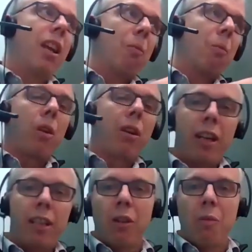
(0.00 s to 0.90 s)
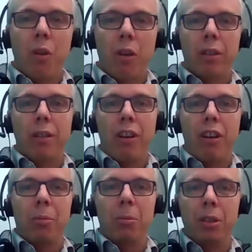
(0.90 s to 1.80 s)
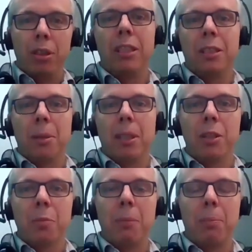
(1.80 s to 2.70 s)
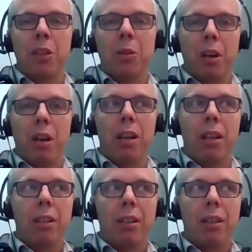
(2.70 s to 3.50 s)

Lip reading: what I don't want our community to be is people who are